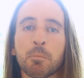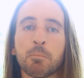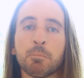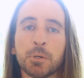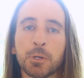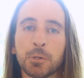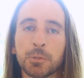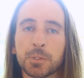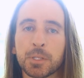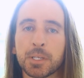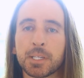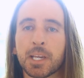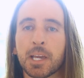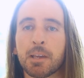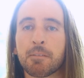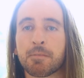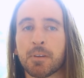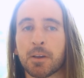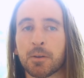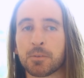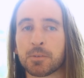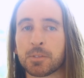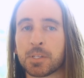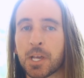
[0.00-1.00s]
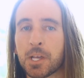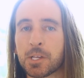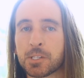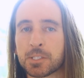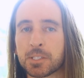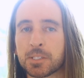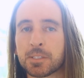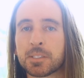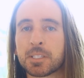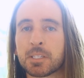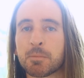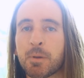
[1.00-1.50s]
building a
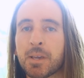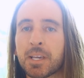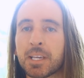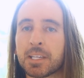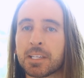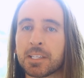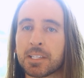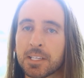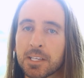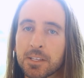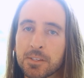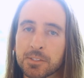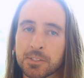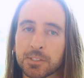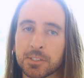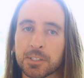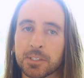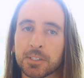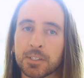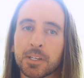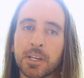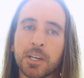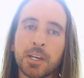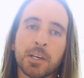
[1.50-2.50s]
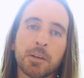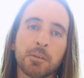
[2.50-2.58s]
foundation to make it easier